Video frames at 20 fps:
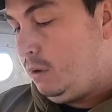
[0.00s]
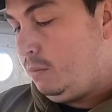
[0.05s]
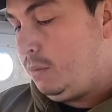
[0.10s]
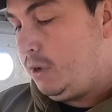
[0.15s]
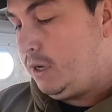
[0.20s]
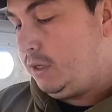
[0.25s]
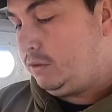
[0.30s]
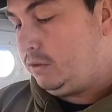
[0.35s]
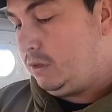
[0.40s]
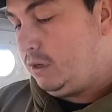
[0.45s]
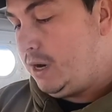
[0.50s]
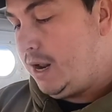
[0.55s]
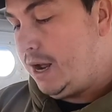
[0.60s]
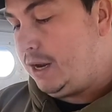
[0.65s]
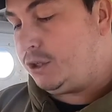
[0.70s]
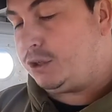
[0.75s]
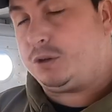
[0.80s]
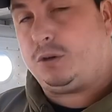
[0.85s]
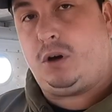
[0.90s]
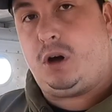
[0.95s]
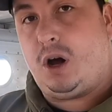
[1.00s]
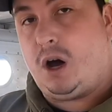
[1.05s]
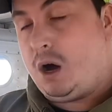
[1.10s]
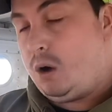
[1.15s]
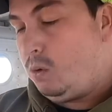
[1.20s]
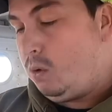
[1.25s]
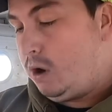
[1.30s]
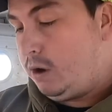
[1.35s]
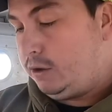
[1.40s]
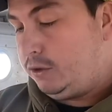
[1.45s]
but it's a natural
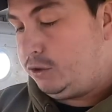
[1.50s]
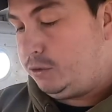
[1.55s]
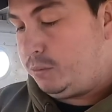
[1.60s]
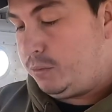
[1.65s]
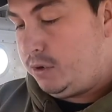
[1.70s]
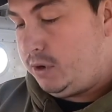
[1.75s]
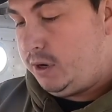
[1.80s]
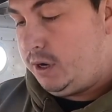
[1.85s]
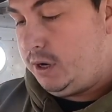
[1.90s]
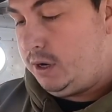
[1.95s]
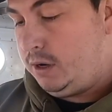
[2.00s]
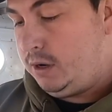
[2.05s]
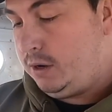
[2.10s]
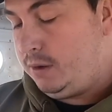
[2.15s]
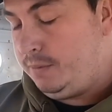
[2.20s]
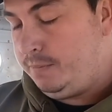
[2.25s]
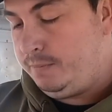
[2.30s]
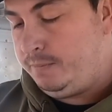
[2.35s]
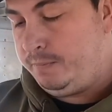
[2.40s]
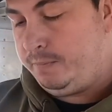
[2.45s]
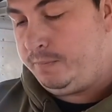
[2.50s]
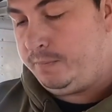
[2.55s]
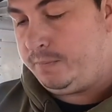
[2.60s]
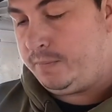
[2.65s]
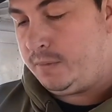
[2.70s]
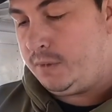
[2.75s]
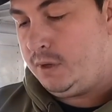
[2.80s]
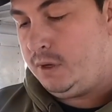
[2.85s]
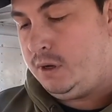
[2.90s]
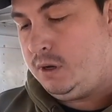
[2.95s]
hot water spring.
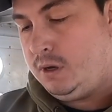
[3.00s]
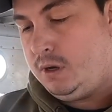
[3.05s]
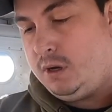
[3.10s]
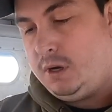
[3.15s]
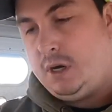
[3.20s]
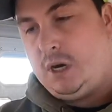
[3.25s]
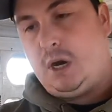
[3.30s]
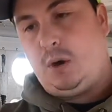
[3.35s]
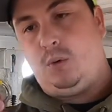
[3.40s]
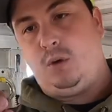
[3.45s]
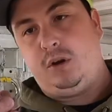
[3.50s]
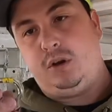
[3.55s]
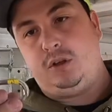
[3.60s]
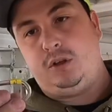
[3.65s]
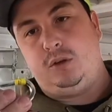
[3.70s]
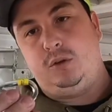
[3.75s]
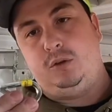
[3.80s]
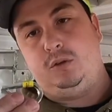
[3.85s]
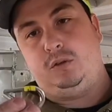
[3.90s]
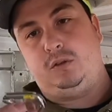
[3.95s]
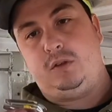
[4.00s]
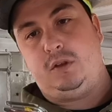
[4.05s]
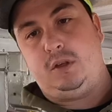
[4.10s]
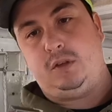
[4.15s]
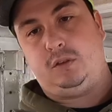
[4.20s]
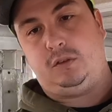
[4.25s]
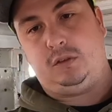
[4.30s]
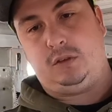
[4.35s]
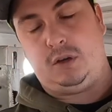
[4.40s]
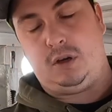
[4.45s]
I want to use
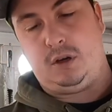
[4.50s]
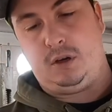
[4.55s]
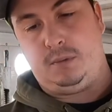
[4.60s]
this